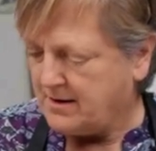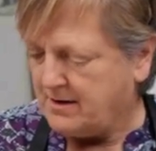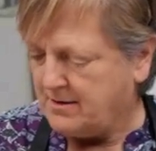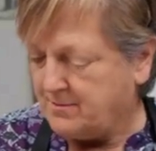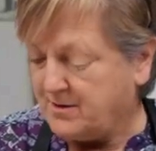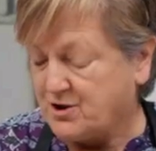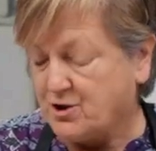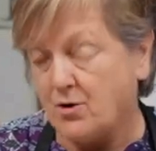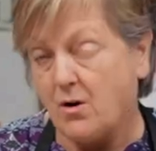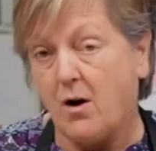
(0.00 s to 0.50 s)

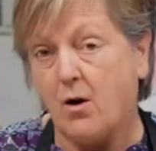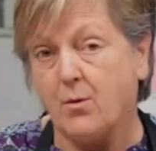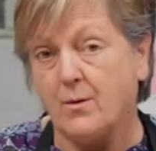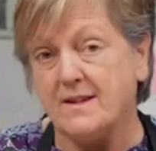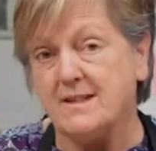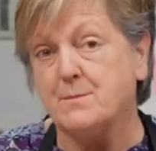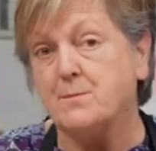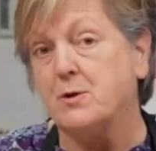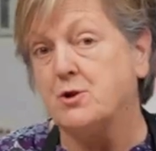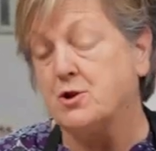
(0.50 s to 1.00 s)
But you
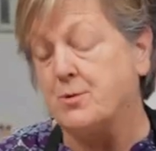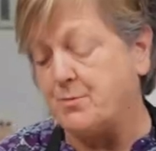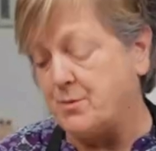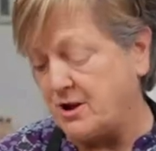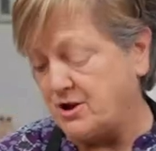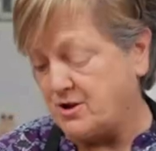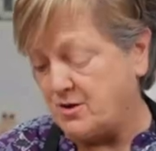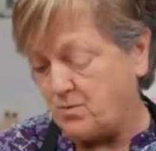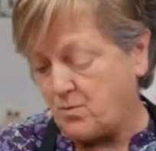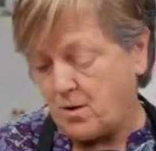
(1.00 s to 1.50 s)
always put your
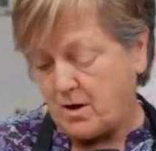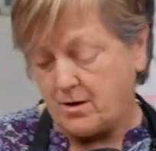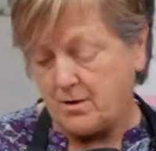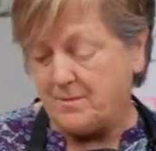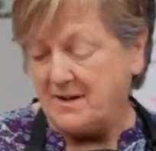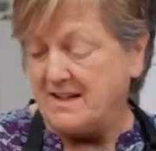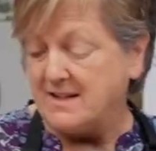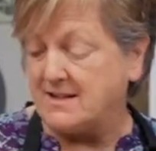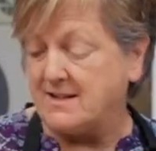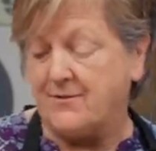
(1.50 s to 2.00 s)
brush in water,
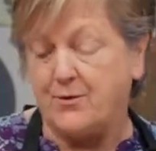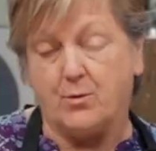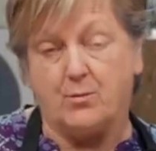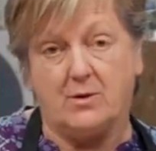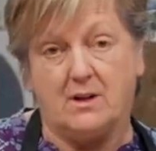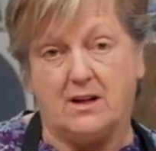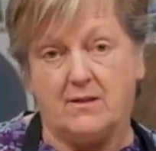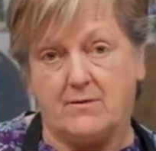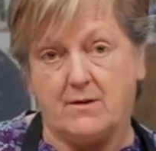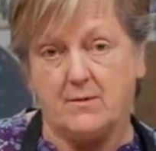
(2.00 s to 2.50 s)
because if you
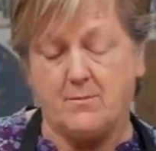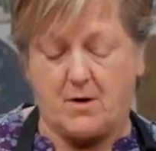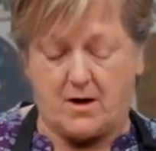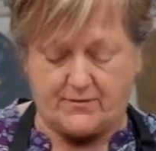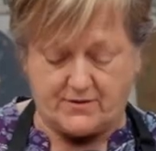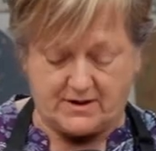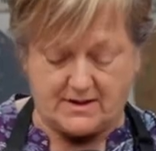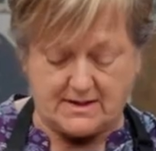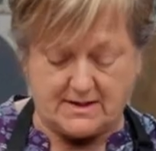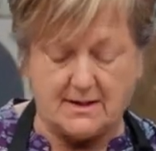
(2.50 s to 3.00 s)
leave them
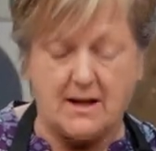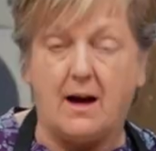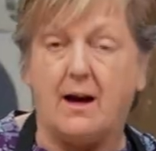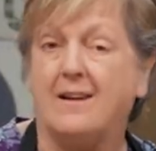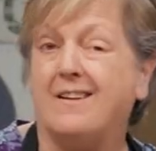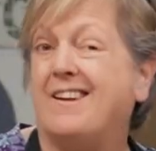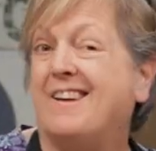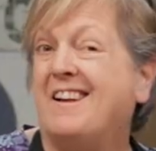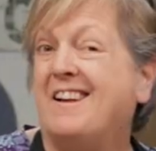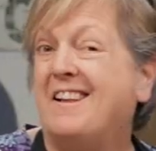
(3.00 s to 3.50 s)
off to the
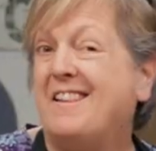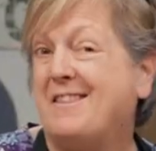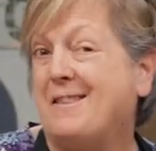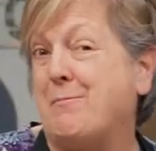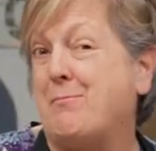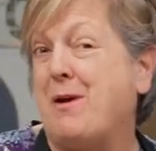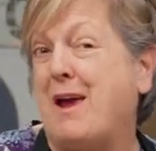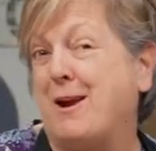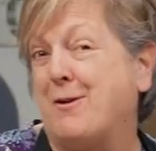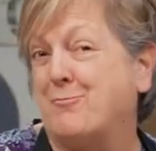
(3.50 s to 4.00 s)
side, the
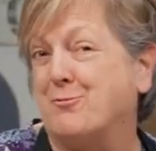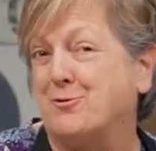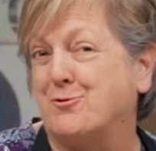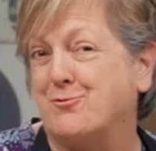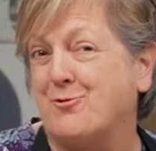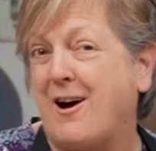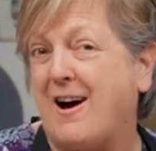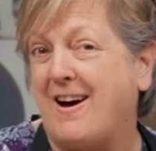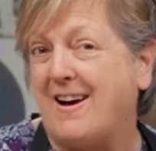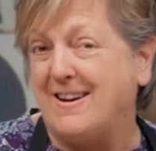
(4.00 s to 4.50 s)
paint will
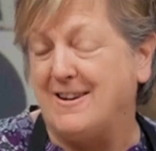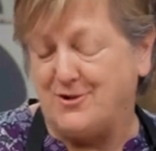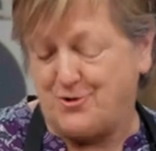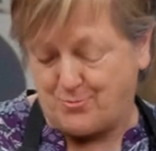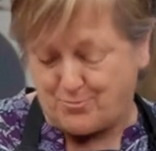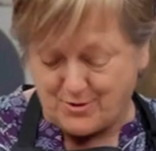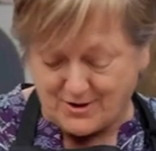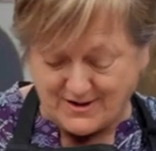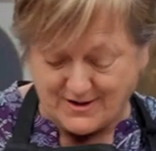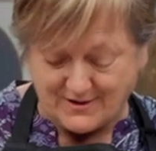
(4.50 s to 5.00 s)
dry in your
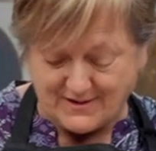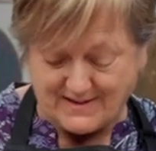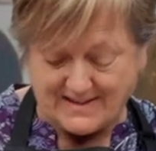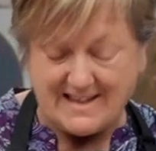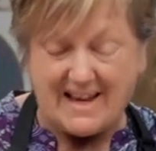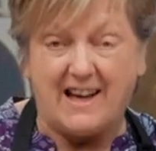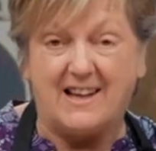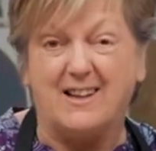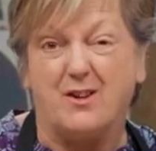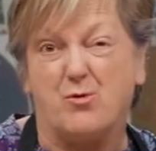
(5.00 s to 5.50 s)
bristles
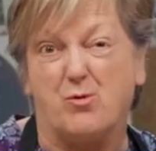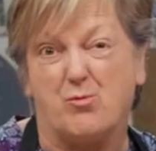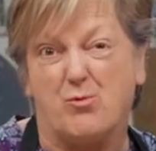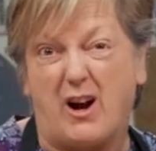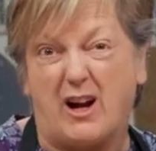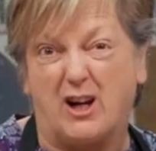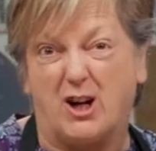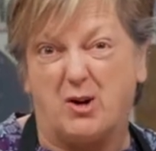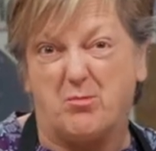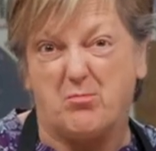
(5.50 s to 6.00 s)
and it will
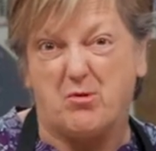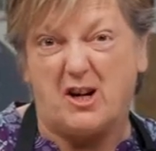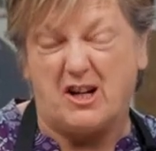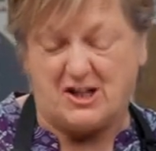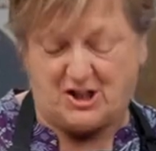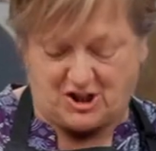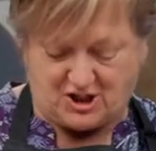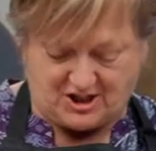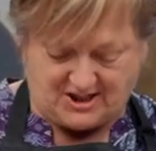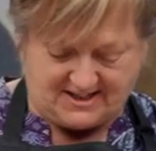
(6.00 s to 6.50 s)
wreck your
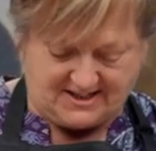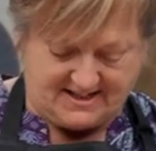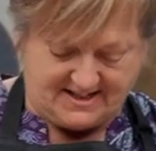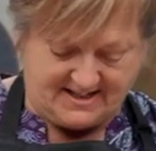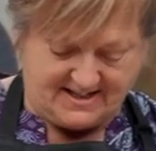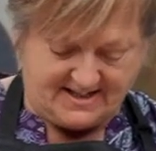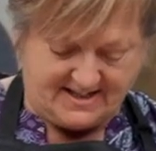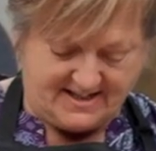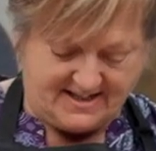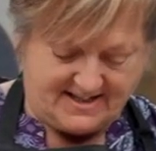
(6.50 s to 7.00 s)
brush.
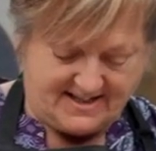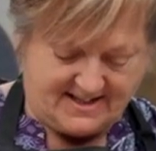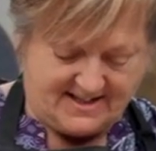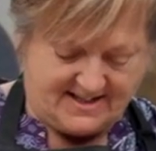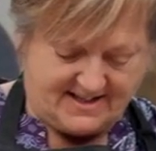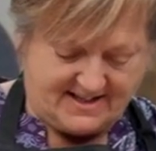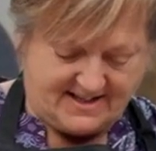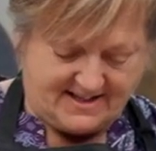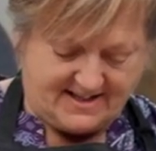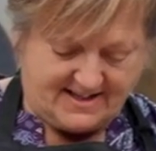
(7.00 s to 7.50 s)

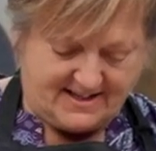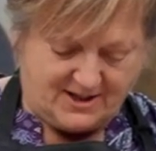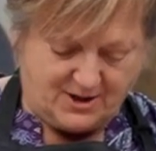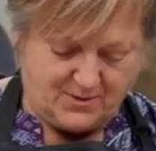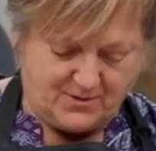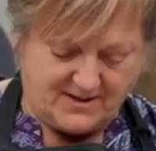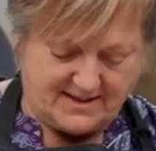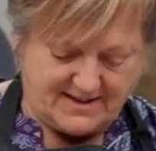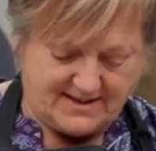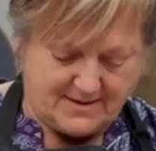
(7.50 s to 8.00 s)
You
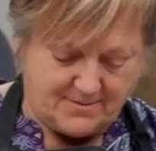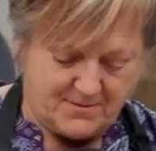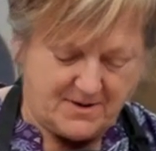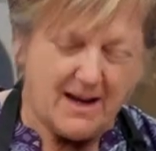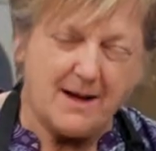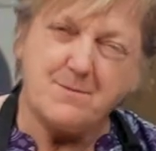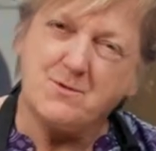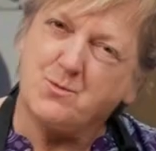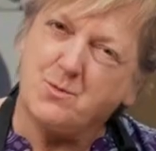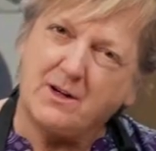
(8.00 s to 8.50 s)
can
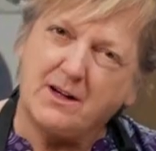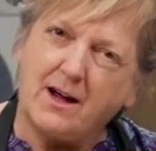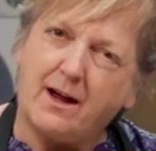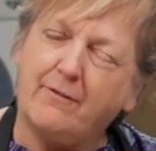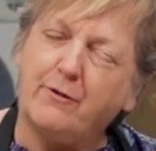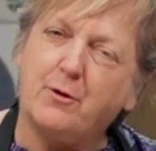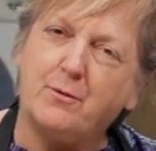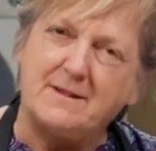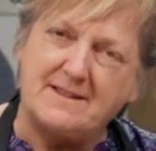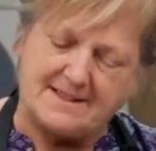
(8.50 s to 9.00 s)
sometimes
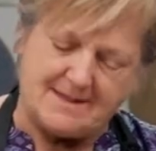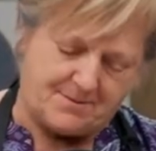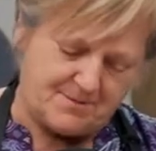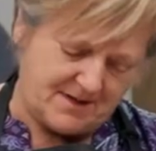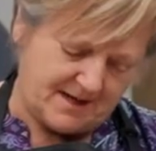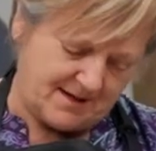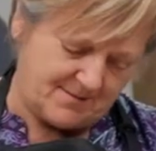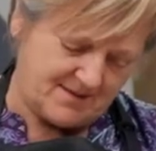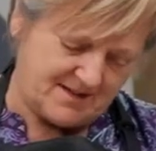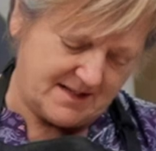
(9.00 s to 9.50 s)
recover, but
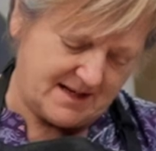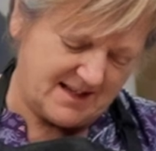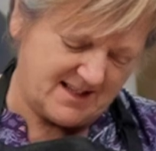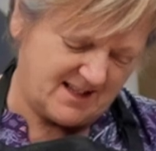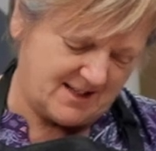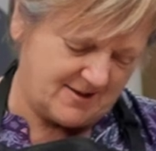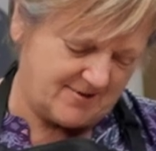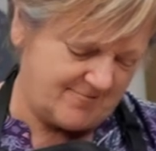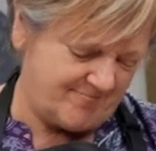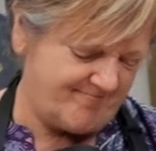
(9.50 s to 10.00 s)
sometimes not,
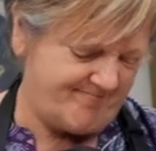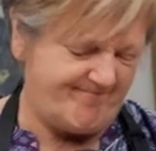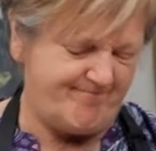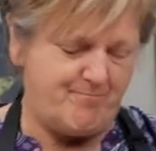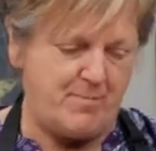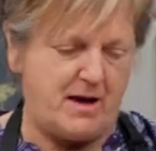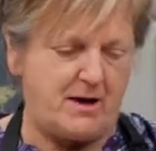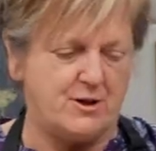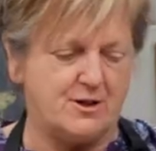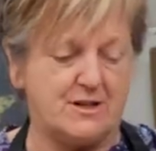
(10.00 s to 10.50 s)
so
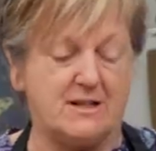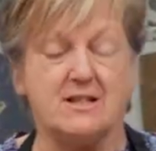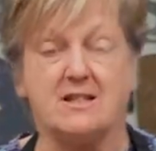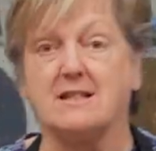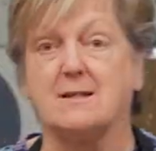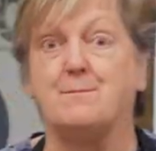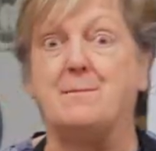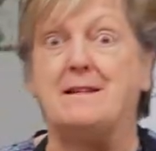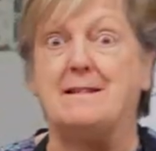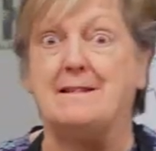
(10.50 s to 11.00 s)
better to
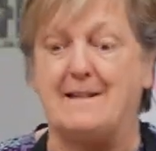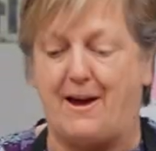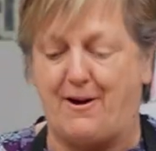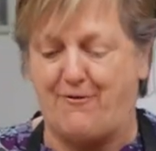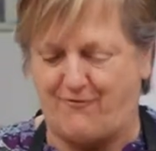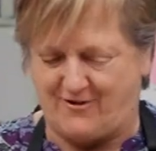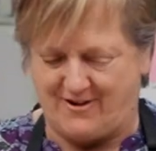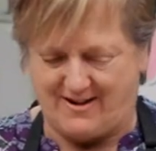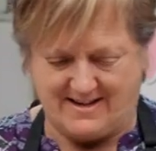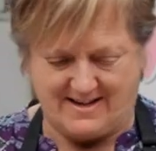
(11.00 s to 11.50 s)
just be
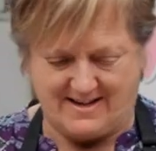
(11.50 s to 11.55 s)
safe.